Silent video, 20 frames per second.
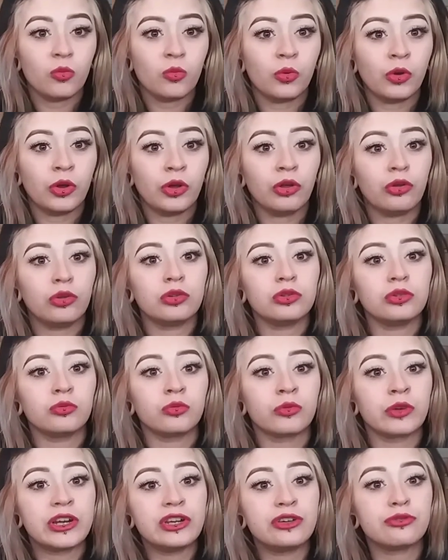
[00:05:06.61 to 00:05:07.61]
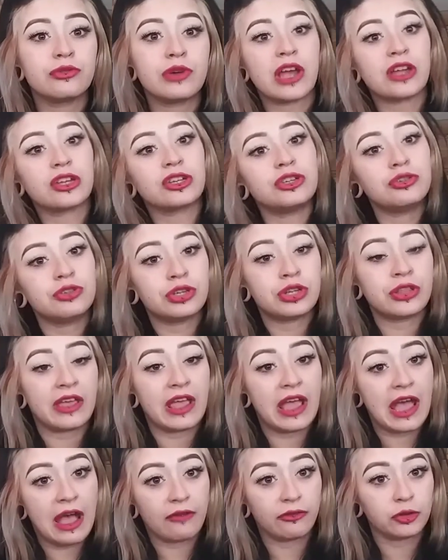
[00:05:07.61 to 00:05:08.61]
will redirect you to
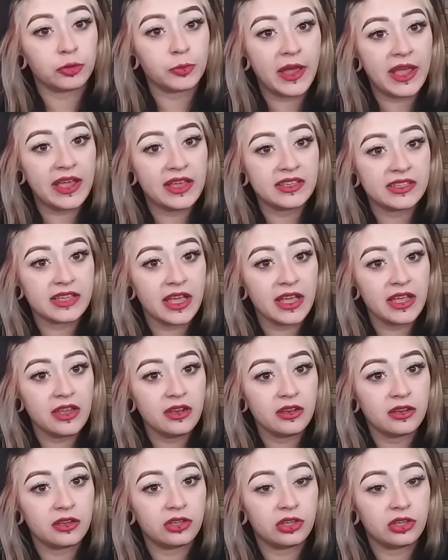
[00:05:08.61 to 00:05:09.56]
the Afterpay site,